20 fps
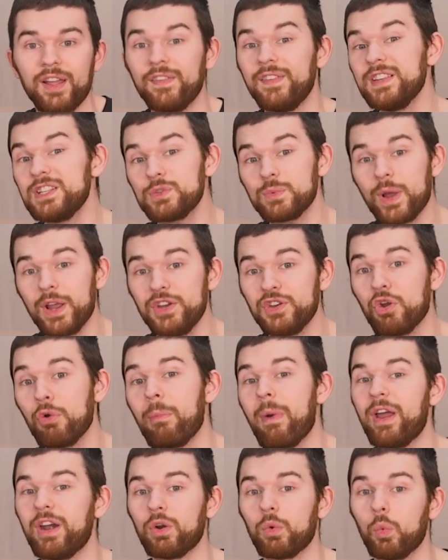This way, no
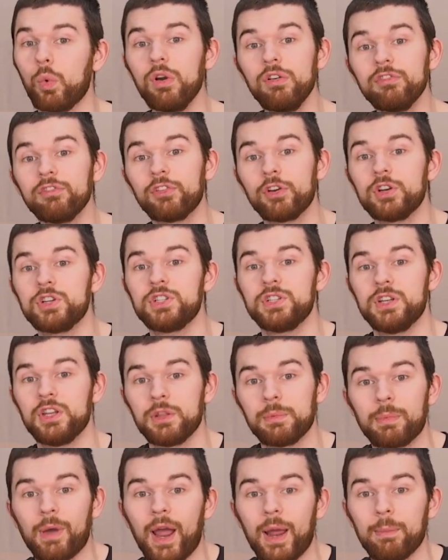matter what version
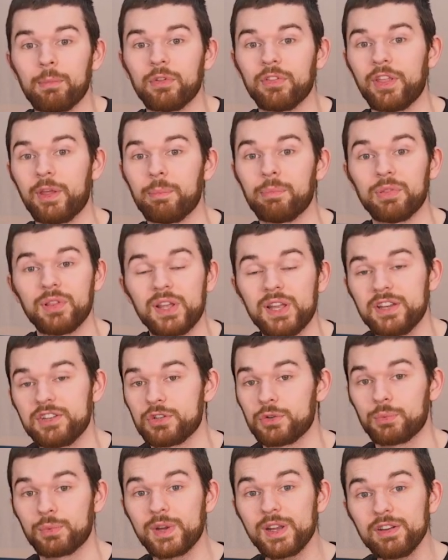of the Bible they plan
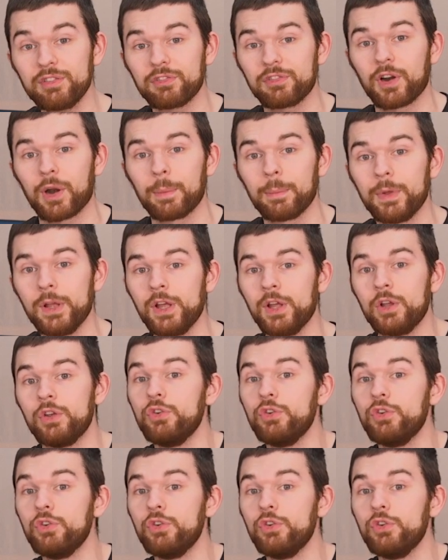to read from,